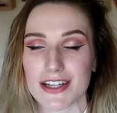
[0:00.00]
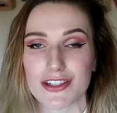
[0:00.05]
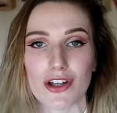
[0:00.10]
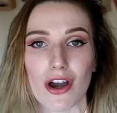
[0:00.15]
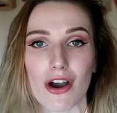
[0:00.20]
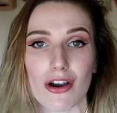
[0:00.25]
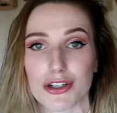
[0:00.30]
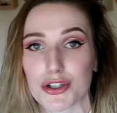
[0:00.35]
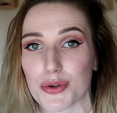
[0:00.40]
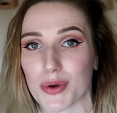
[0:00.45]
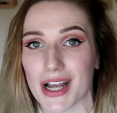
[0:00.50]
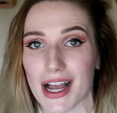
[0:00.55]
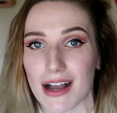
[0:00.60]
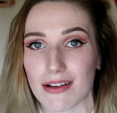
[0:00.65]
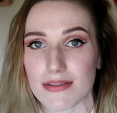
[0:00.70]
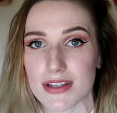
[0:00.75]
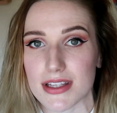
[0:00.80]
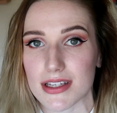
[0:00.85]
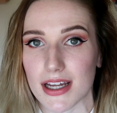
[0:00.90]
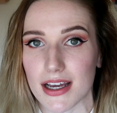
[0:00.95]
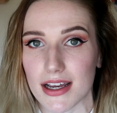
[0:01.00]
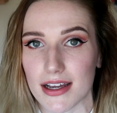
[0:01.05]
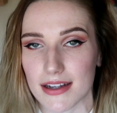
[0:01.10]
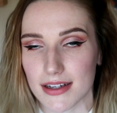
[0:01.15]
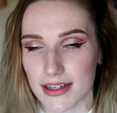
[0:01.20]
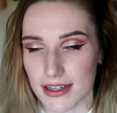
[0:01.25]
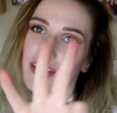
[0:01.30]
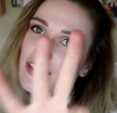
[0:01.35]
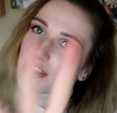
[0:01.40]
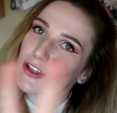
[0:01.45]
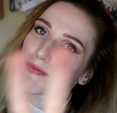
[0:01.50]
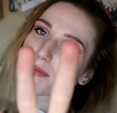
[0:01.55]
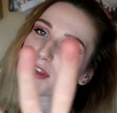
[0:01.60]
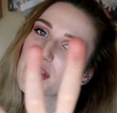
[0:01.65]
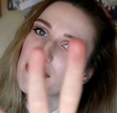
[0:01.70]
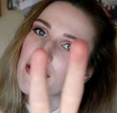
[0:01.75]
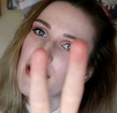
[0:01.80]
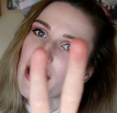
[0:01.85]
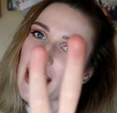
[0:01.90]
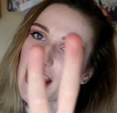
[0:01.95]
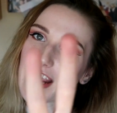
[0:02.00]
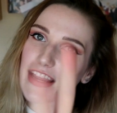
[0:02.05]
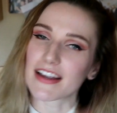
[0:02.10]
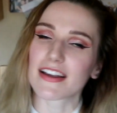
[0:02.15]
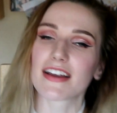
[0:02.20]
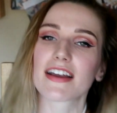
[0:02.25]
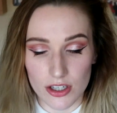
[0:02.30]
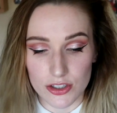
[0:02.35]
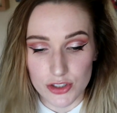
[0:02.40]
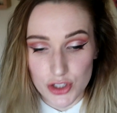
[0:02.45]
and talk to a counsellor? Number 3,